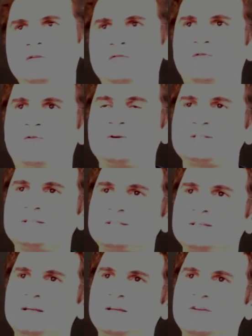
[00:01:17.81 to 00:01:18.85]
forces
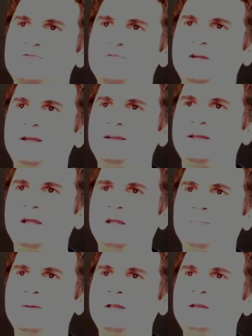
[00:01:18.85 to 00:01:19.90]
create a
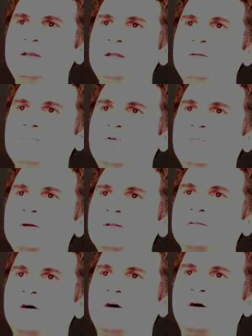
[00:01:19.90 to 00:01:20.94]
bending moment
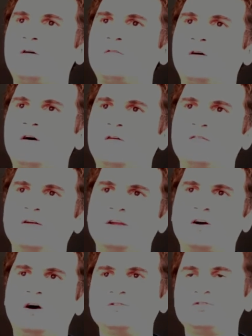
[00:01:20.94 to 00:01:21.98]
of a
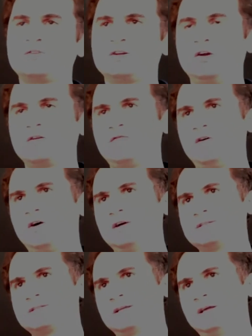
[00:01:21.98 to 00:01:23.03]

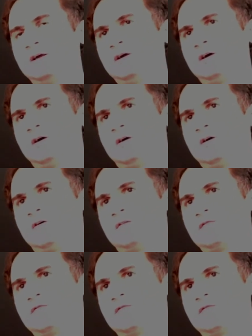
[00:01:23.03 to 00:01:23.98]
counterclockwise of